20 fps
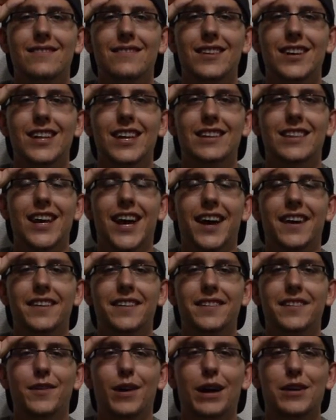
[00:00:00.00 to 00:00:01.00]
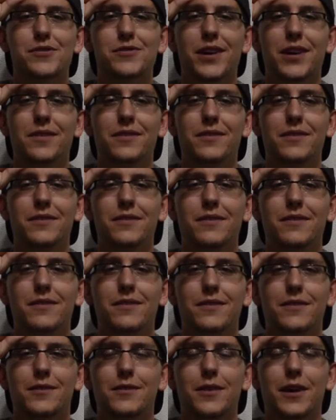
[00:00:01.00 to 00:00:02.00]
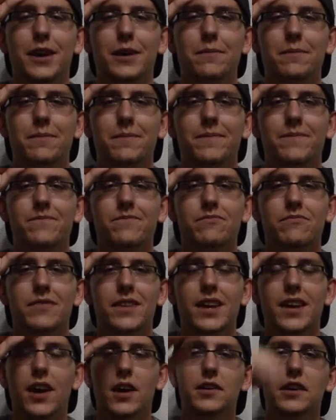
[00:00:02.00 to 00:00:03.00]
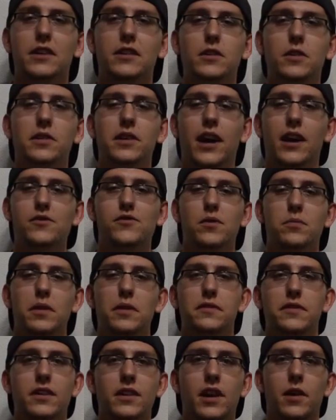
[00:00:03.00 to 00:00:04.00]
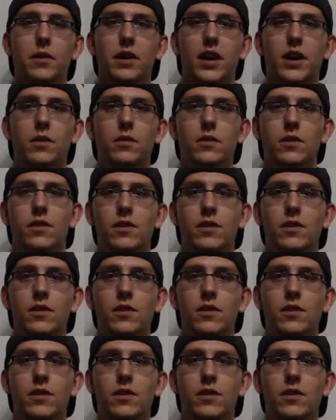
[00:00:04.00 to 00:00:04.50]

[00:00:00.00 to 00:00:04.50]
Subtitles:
You like that? Your outro? It's great. Okay, cue the outro music. Here we go.